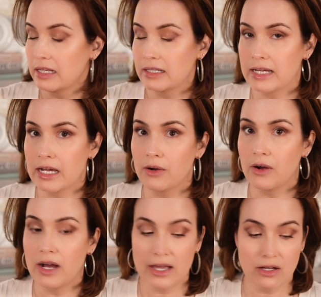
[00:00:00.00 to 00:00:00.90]
Now,
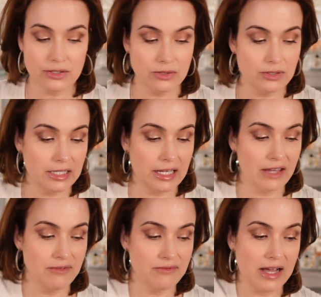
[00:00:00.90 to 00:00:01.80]
I also did
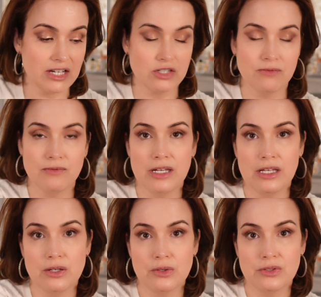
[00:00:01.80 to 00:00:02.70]
a fashion
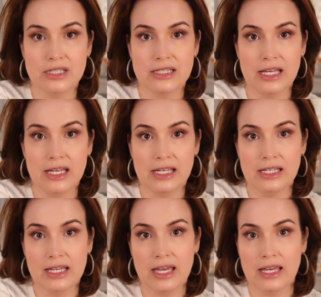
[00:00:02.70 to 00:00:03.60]
video
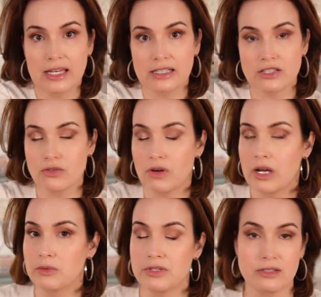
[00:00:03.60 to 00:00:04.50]
today, and so
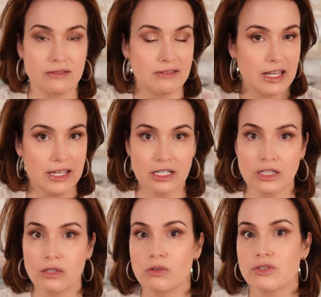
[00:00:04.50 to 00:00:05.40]
I was taking
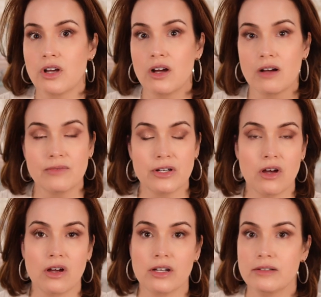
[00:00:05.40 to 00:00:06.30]
clothes off and
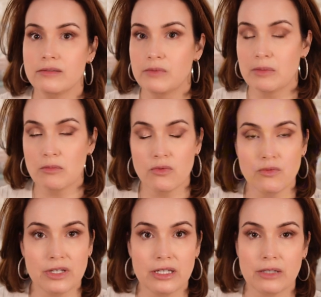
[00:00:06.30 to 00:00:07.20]
on,
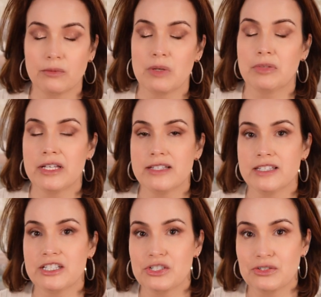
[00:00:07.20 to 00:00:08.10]
removing and
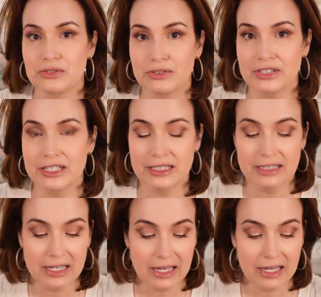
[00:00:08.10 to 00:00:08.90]
replacing jewelry.